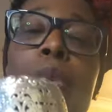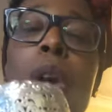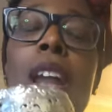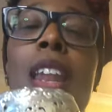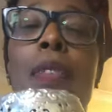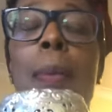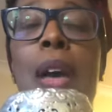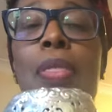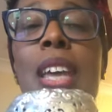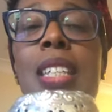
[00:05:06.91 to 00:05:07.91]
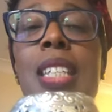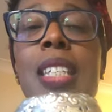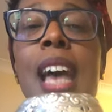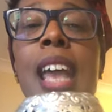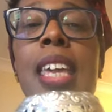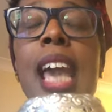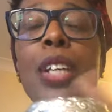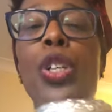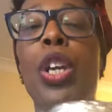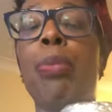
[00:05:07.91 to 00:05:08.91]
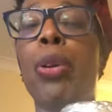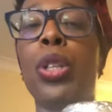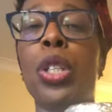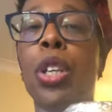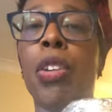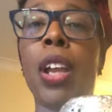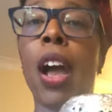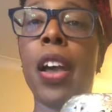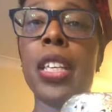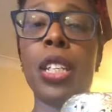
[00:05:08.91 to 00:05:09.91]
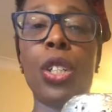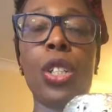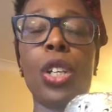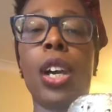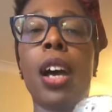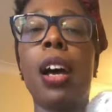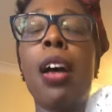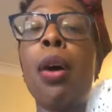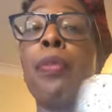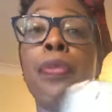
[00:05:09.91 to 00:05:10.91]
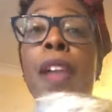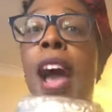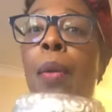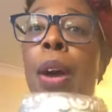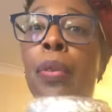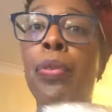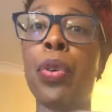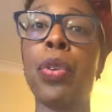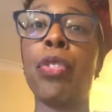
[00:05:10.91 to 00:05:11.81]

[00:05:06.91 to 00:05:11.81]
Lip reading: What I love about this is that, yes, you can put sugar in, like icing sugar, flour for